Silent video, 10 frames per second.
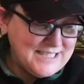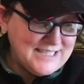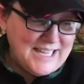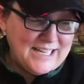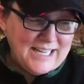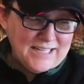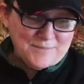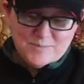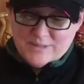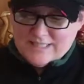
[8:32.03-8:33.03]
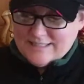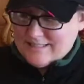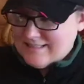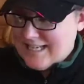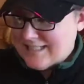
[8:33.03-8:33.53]
said 10 items, but this
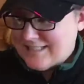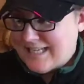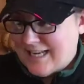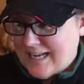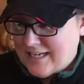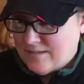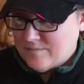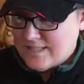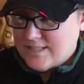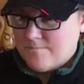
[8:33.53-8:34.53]
is not 10 items.